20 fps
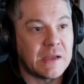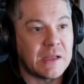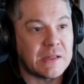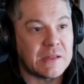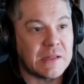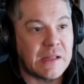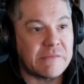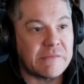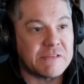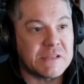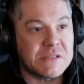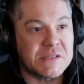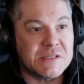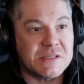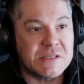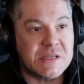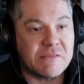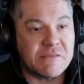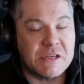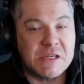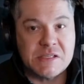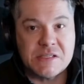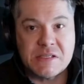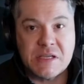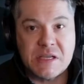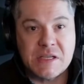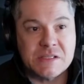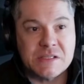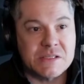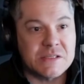
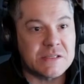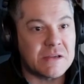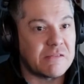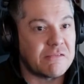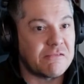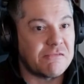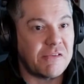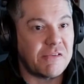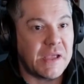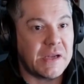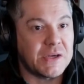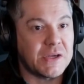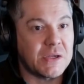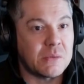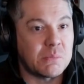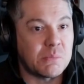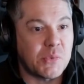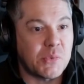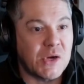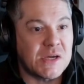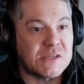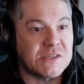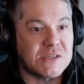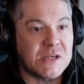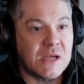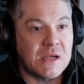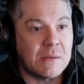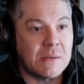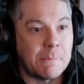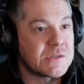1176 FET
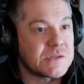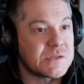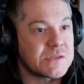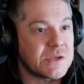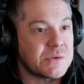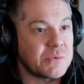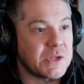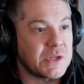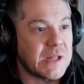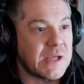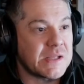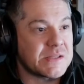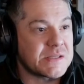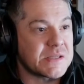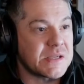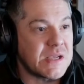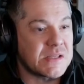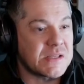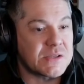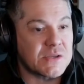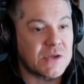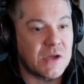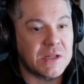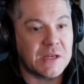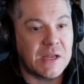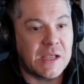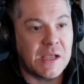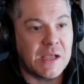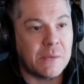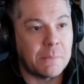compressor. See what that sounds
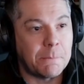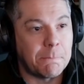like now.